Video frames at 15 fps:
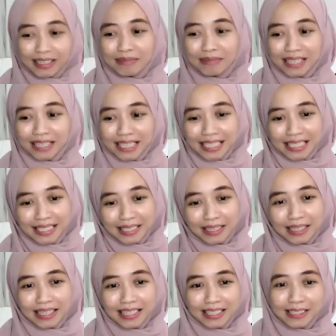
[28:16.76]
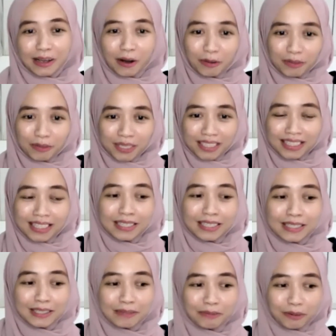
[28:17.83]
an easy options and
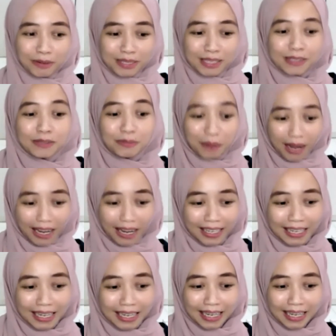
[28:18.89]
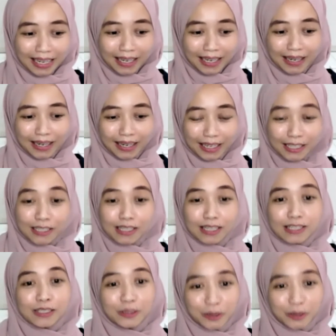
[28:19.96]
easy process to buy
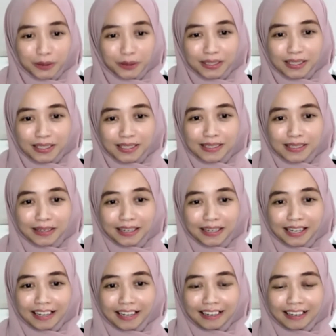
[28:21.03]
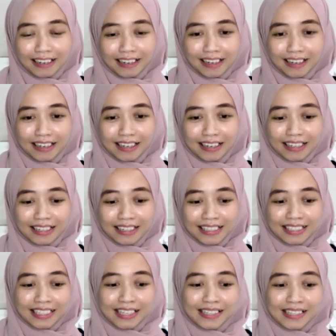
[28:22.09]
is good, so that
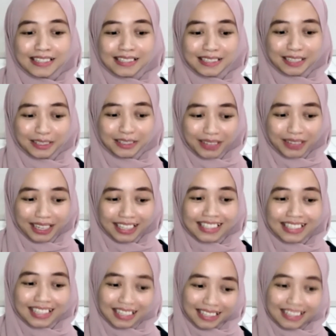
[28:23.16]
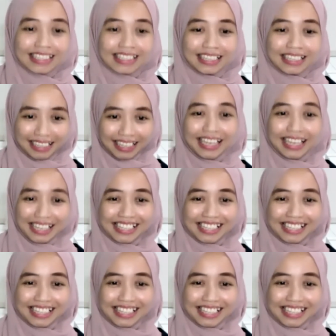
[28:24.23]
the chances that you get sales is